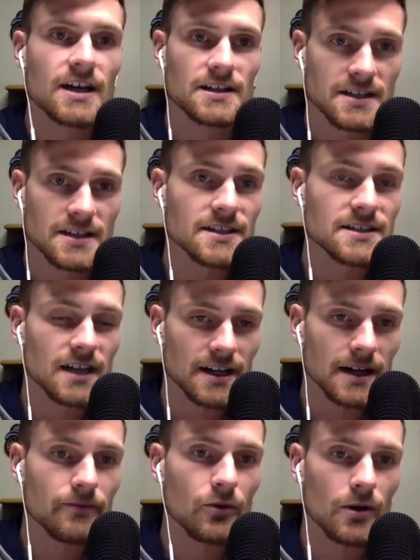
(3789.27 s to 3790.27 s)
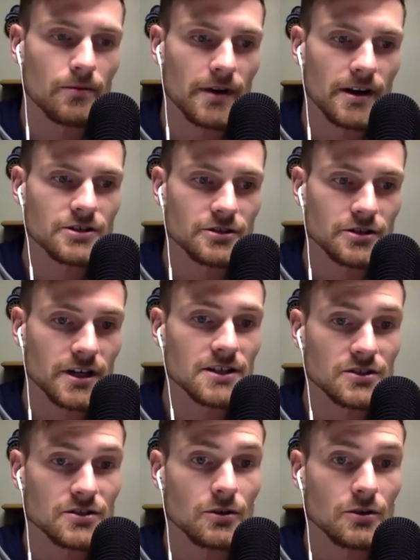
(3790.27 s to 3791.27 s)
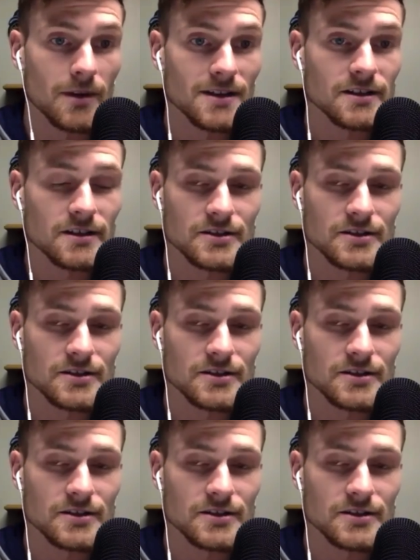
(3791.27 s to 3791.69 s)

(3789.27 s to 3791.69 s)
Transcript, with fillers: to get signed up for it and make sure you guys don't miss it.